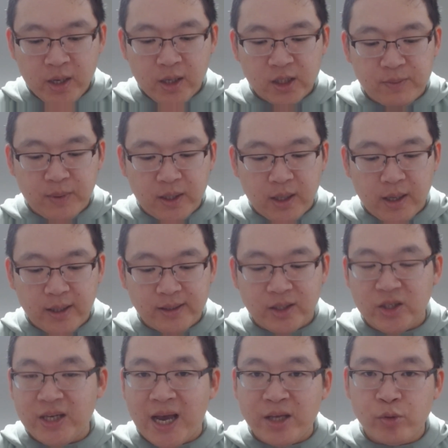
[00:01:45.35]
It's because
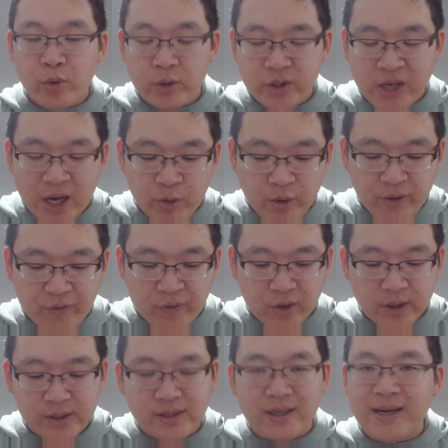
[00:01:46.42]
it's January
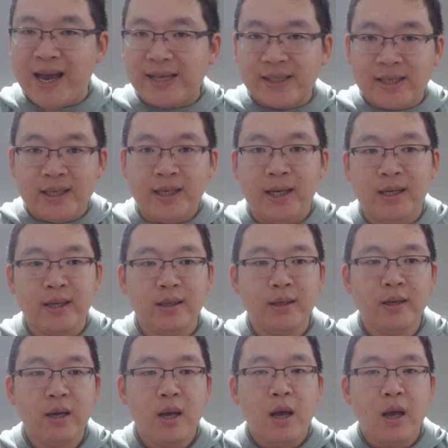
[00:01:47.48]
1st, and as a Canadian,